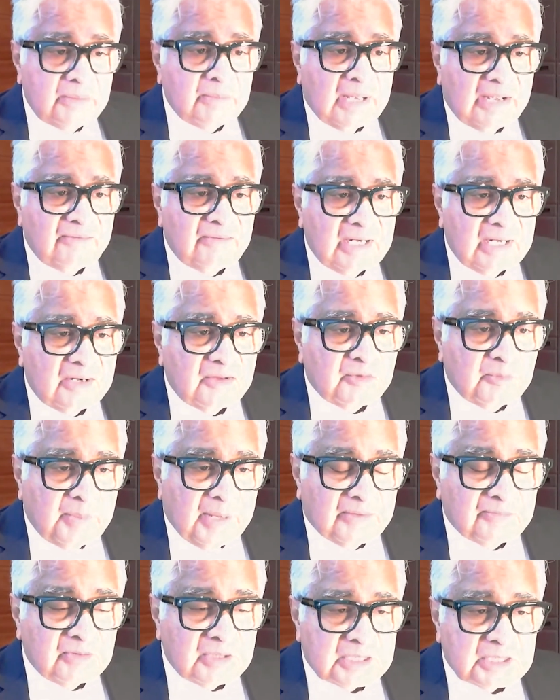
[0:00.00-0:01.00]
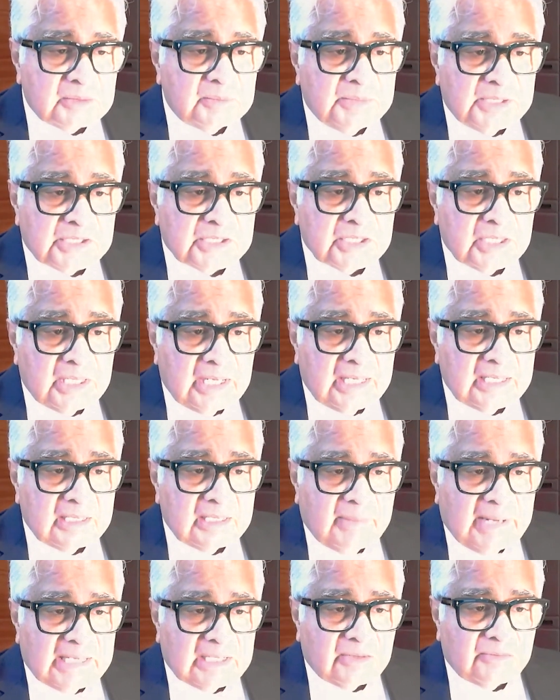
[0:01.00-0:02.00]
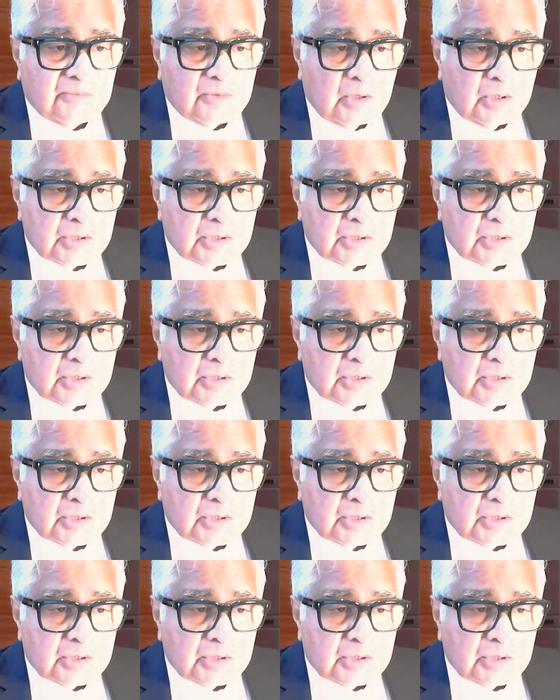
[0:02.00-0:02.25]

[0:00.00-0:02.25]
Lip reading: in my very respectful submission, as a matter of